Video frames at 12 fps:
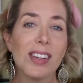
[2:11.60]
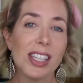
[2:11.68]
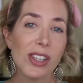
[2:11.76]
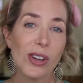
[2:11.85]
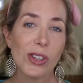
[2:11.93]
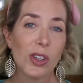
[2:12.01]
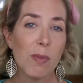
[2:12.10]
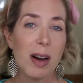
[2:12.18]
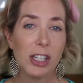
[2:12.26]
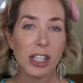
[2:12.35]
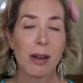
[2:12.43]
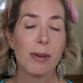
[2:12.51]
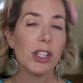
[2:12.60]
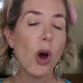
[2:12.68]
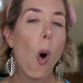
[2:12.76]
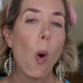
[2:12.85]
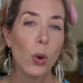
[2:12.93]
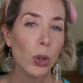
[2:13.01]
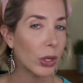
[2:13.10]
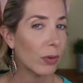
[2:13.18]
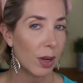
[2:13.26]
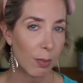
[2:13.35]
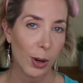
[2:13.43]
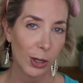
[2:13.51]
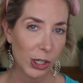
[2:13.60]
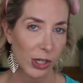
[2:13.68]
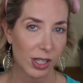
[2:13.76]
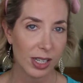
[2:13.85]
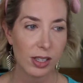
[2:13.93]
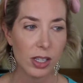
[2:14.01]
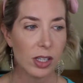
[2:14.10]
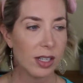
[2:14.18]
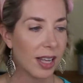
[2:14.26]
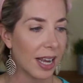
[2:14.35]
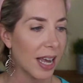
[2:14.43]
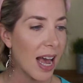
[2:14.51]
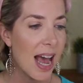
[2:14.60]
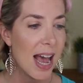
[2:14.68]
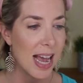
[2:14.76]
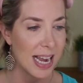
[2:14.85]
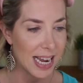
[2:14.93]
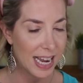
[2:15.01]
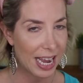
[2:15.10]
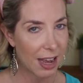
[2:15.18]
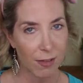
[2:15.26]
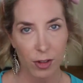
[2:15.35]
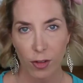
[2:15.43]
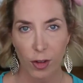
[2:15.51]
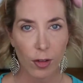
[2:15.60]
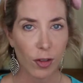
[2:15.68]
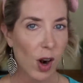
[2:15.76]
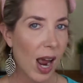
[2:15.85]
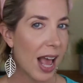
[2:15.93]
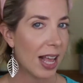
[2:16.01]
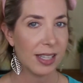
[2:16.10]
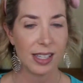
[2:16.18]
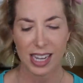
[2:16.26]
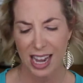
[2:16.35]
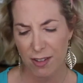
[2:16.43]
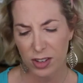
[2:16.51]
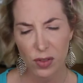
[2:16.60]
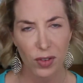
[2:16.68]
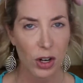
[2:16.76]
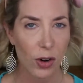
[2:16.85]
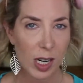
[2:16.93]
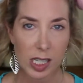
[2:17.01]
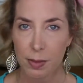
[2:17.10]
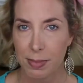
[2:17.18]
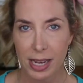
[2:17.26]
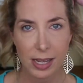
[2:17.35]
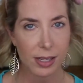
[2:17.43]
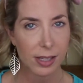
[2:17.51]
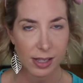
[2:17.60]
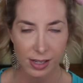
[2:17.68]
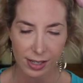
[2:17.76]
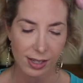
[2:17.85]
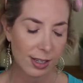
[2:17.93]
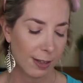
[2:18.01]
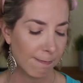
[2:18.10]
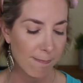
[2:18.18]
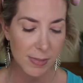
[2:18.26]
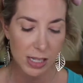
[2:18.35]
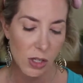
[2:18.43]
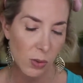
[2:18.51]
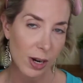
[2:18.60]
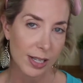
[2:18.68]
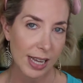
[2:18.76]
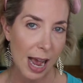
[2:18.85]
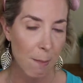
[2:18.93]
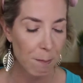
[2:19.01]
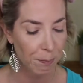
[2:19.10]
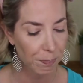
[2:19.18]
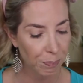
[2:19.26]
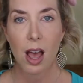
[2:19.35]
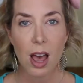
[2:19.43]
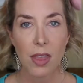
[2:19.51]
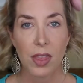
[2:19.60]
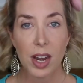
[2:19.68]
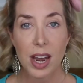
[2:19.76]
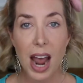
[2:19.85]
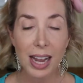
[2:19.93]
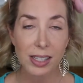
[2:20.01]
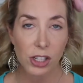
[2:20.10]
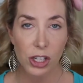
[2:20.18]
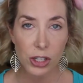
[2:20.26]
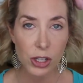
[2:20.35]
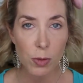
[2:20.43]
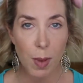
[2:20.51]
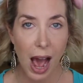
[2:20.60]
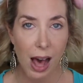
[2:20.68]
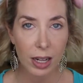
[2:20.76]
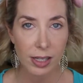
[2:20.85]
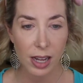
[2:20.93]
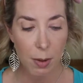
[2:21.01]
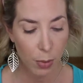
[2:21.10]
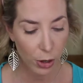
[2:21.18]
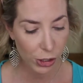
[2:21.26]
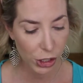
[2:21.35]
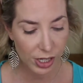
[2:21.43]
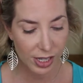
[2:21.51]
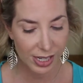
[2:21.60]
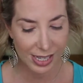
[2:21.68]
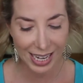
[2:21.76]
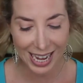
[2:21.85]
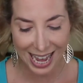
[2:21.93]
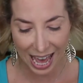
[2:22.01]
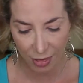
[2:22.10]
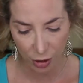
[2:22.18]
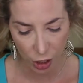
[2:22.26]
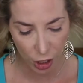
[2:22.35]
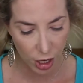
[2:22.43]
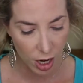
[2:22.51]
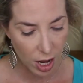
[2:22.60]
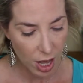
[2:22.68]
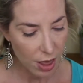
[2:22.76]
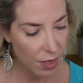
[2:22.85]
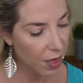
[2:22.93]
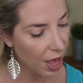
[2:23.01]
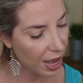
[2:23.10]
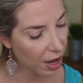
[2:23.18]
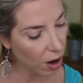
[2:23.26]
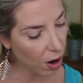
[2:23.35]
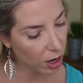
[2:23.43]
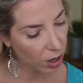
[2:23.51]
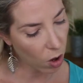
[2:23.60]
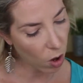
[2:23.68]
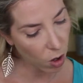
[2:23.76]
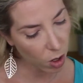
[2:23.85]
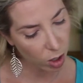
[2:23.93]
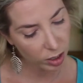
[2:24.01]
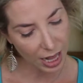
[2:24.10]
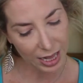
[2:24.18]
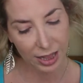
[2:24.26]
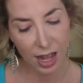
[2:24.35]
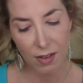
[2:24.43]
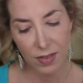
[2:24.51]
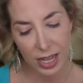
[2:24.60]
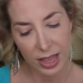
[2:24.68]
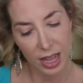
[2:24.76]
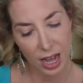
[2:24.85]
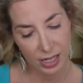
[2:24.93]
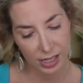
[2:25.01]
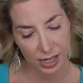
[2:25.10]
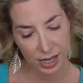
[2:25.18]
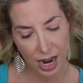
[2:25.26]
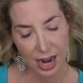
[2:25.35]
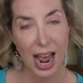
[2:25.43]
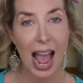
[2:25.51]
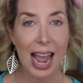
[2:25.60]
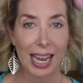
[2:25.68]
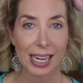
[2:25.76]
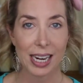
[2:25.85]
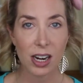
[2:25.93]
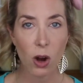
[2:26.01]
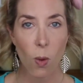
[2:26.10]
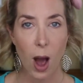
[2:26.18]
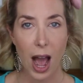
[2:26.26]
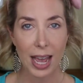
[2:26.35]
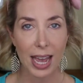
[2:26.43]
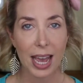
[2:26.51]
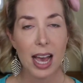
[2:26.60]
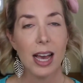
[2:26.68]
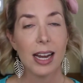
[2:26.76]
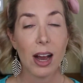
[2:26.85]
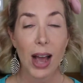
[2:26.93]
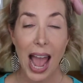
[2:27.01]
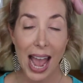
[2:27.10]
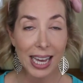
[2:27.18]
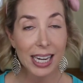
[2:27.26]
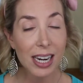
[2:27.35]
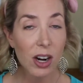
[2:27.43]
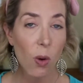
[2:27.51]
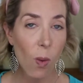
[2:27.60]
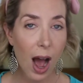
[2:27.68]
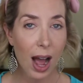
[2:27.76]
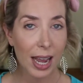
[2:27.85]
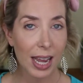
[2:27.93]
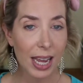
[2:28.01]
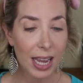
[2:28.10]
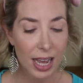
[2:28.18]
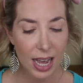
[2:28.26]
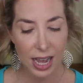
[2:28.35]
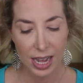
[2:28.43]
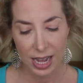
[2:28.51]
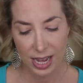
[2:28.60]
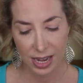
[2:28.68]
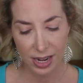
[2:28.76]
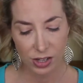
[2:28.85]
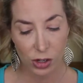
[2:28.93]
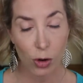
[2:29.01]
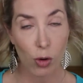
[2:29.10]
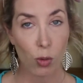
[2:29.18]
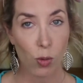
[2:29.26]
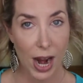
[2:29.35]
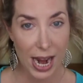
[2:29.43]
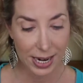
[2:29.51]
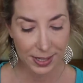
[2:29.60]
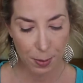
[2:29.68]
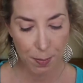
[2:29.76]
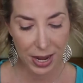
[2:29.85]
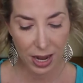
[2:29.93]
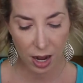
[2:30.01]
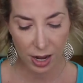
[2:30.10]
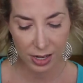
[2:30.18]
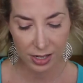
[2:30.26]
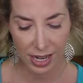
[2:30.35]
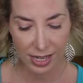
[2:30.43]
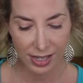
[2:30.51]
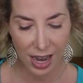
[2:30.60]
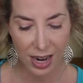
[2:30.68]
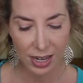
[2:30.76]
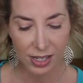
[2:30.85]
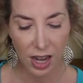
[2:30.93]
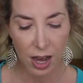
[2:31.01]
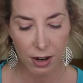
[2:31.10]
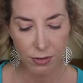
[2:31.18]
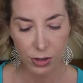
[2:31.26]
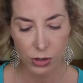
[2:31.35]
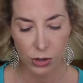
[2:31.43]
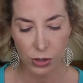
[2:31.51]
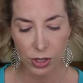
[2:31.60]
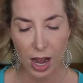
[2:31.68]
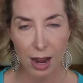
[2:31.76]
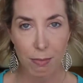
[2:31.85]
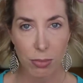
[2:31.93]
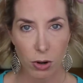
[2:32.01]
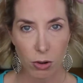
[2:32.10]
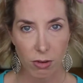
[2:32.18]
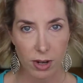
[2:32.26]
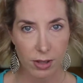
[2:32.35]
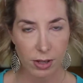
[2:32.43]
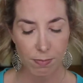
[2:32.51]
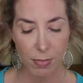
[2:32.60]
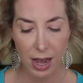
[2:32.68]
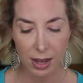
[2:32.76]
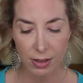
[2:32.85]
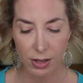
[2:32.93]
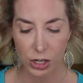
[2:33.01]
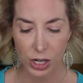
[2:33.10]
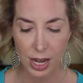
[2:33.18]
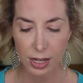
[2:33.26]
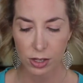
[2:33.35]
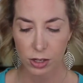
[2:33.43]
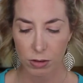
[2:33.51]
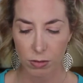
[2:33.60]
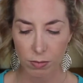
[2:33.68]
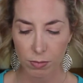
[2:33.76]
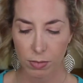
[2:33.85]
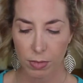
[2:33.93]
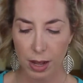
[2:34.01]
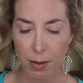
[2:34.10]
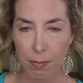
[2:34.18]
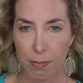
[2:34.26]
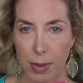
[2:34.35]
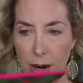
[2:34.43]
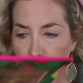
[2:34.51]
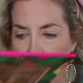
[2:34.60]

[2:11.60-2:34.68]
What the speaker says: it so, so much, and I would totally repurchase this. This is like gift for friends, gifts for Christmas. This is where it's at. The next 2 palettes I purchased together. They are called Love in London and Hangin' in Hawaii. Now, Hangin' in Hawaii is great because it's got a ton of neutrals. I broke one of the shades, so bear